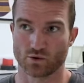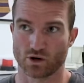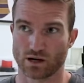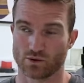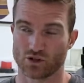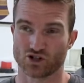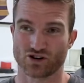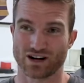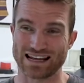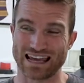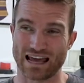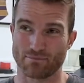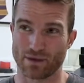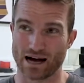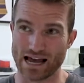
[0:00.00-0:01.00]
one I was trying to
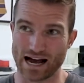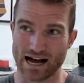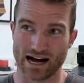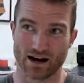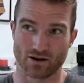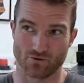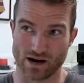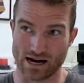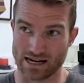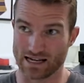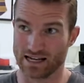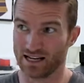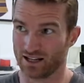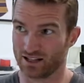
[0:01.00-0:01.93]
get my heart rate